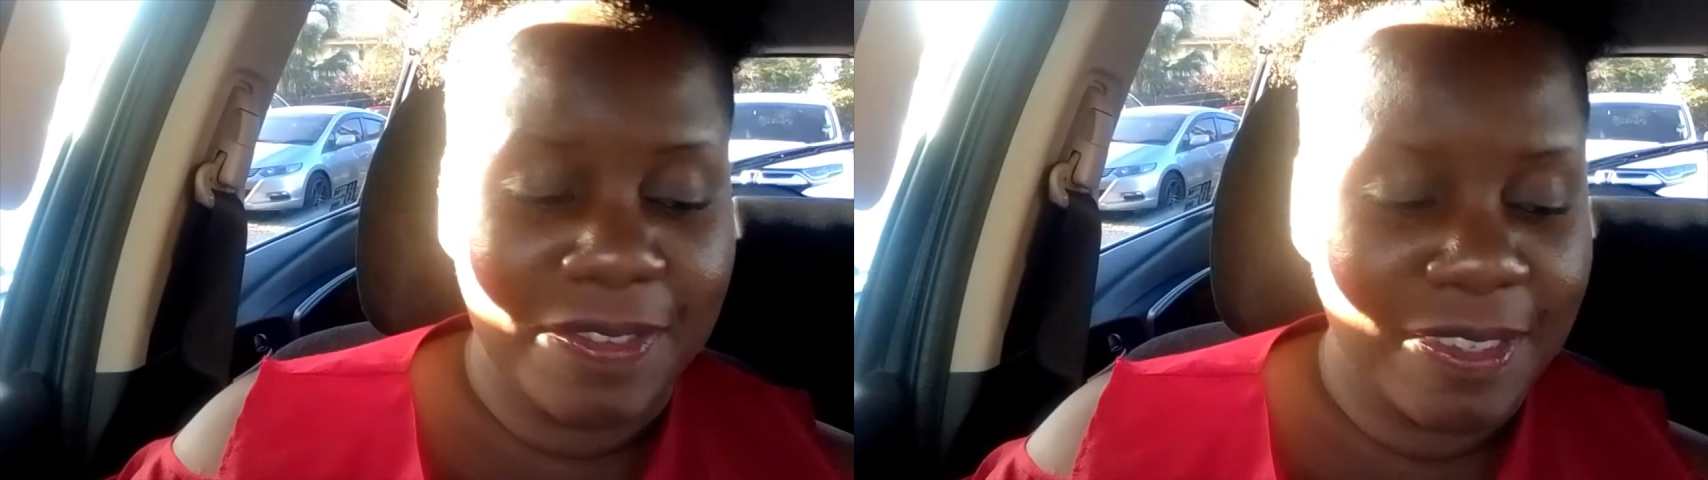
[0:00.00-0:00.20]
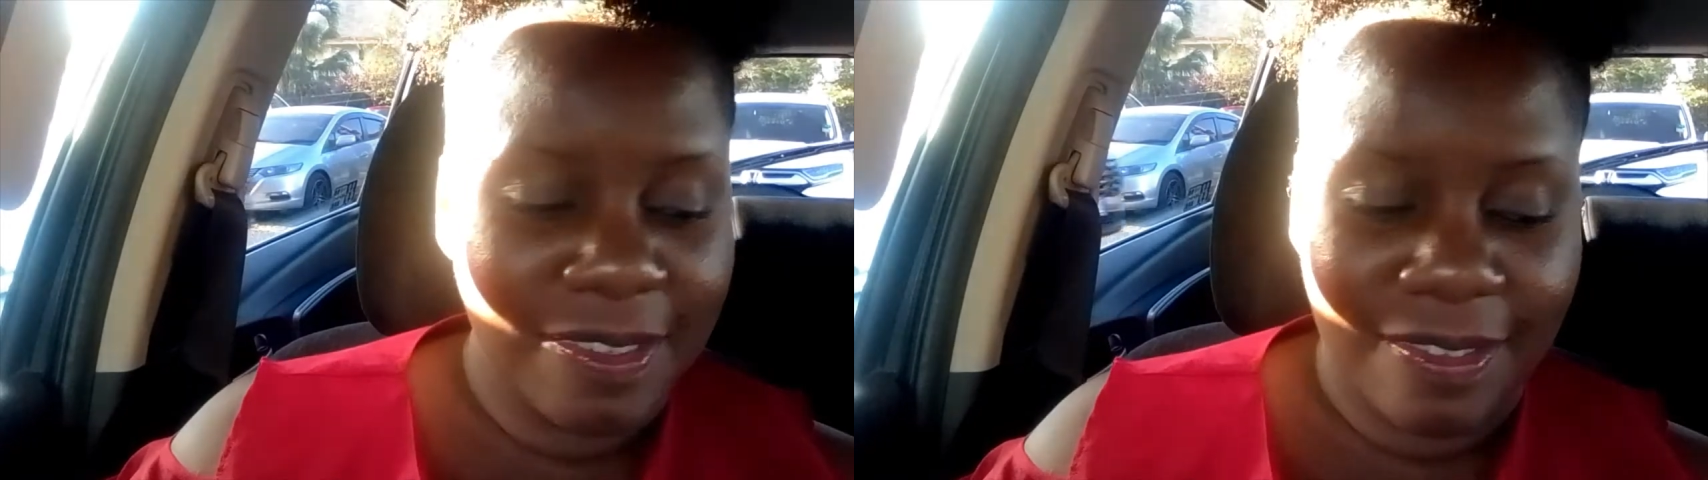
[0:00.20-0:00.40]

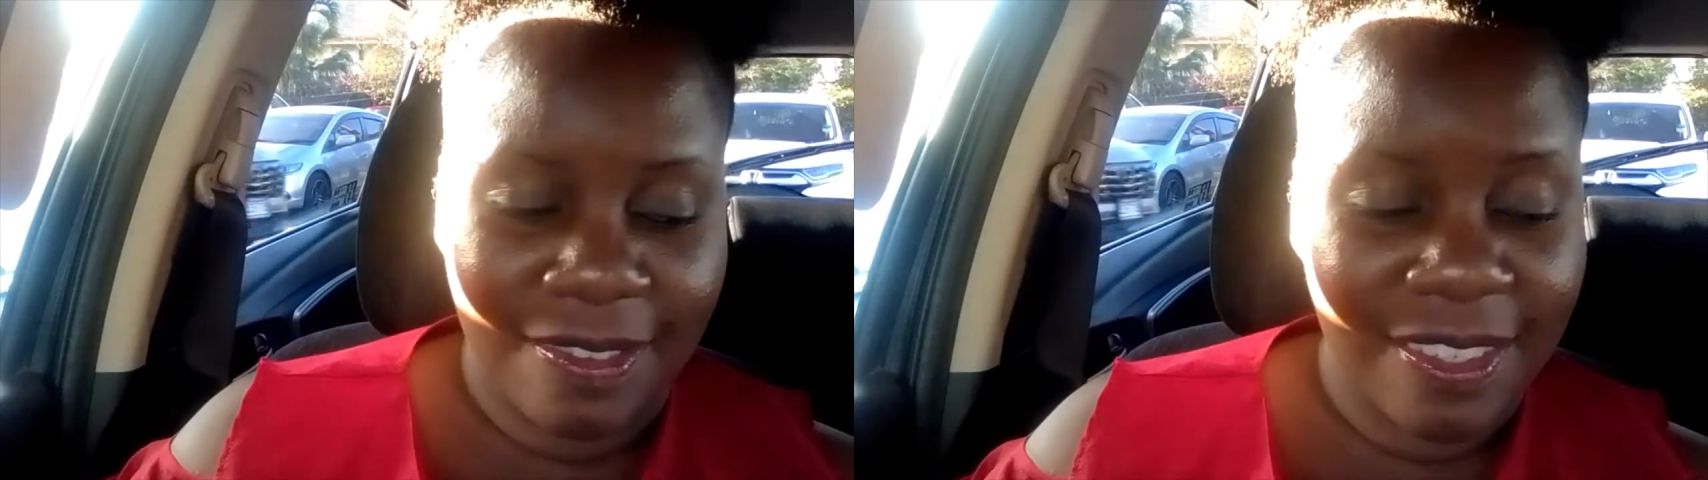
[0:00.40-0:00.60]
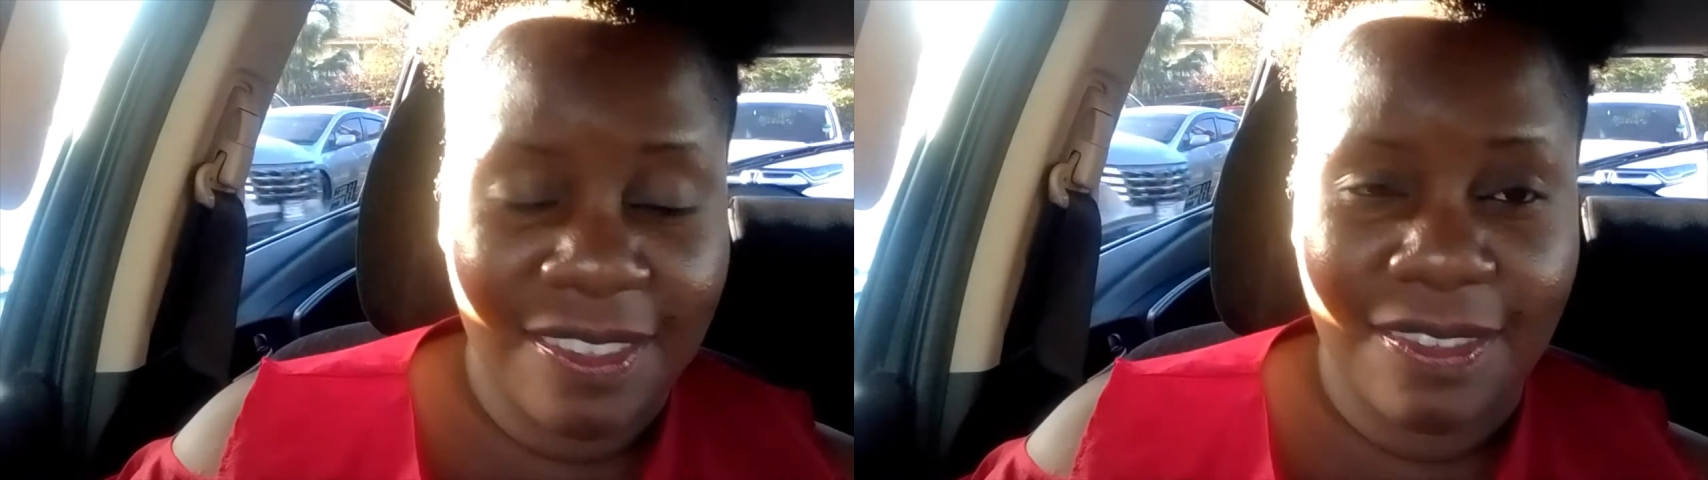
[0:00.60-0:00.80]

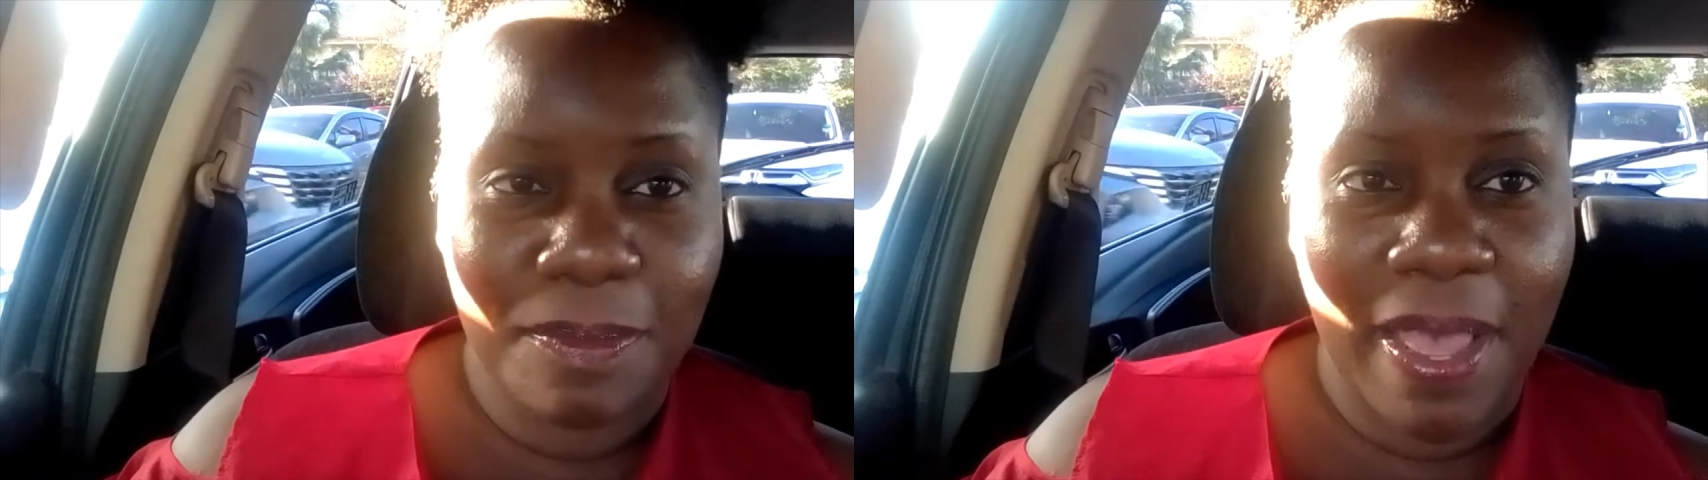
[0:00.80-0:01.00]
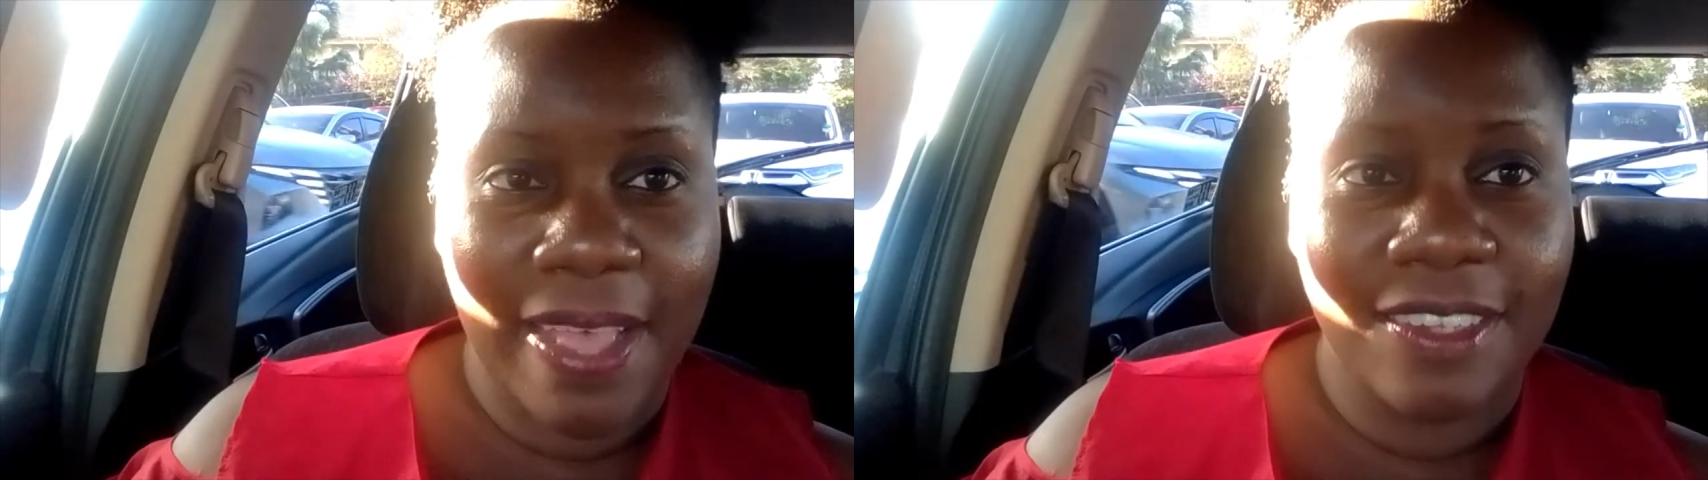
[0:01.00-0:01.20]
still
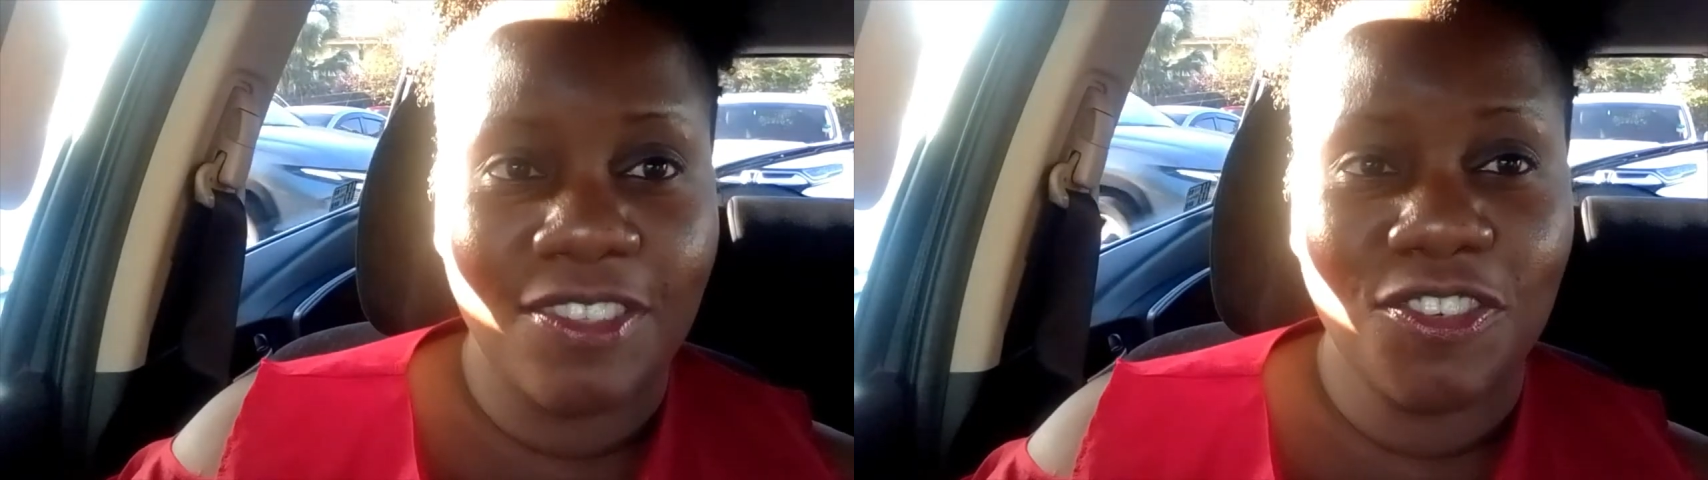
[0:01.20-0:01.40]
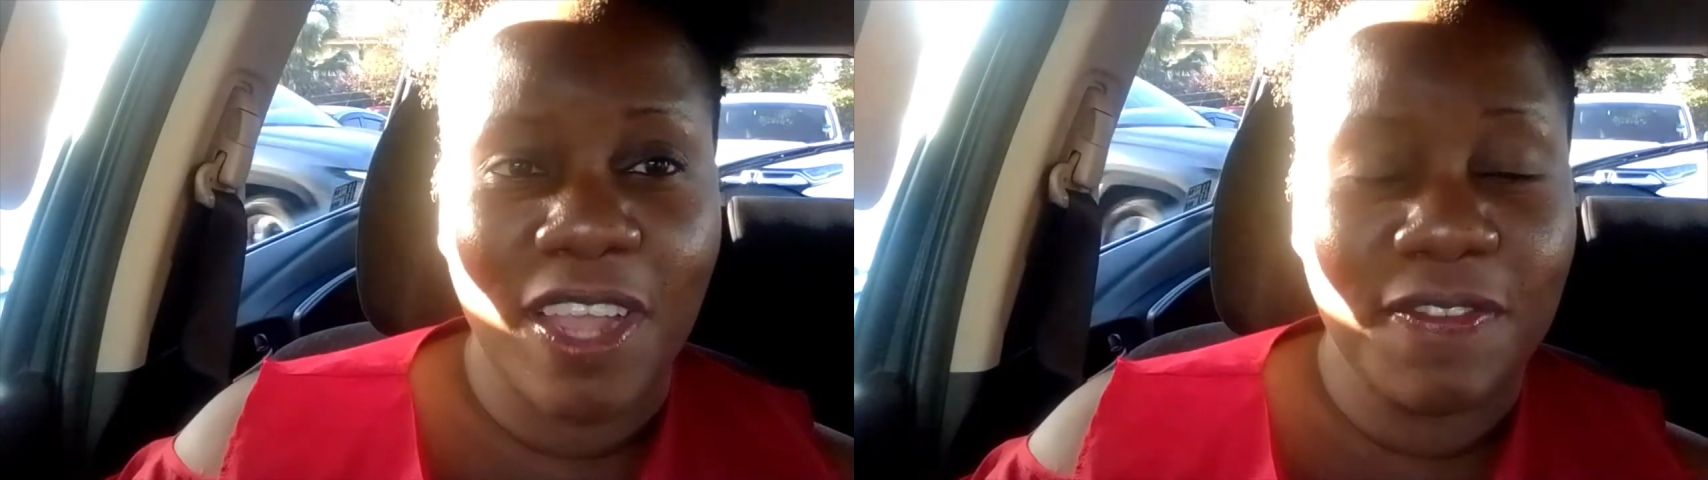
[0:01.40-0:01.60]
smile,
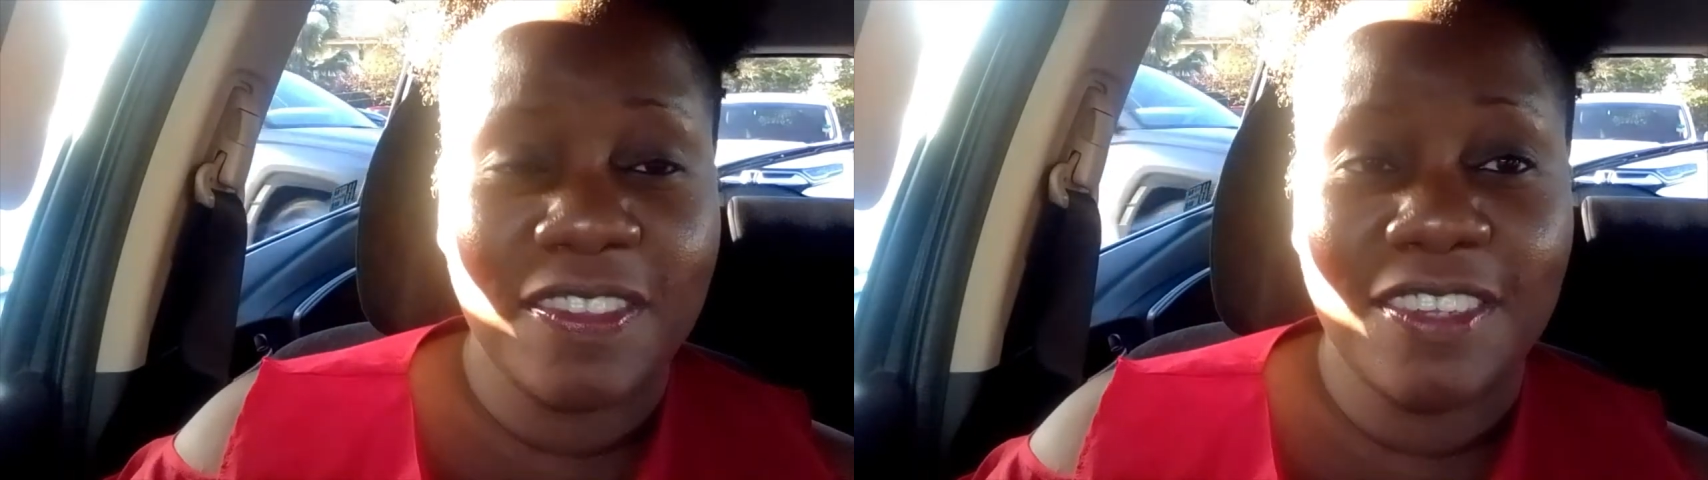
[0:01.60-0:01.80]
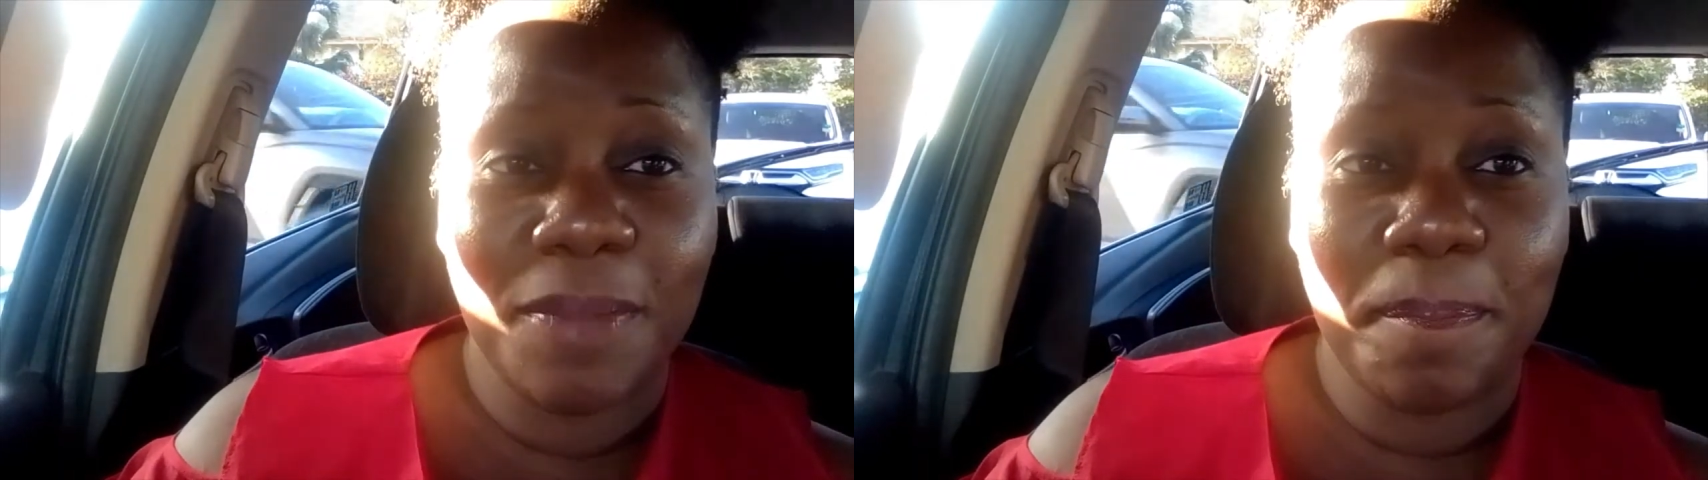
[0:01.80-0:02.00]
try to see